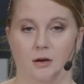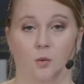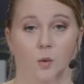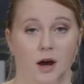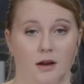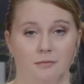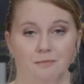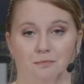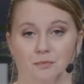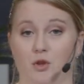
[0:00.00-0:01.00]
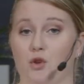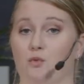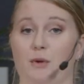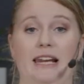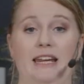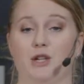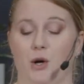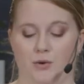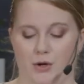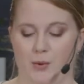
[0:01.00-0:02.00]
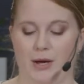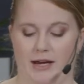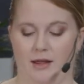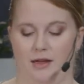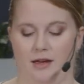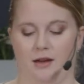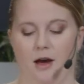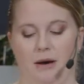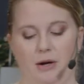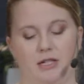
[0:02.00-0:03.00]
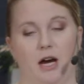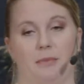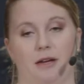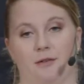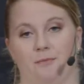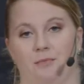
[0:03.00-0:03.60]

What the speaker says: One, you really don't know anything about a topic,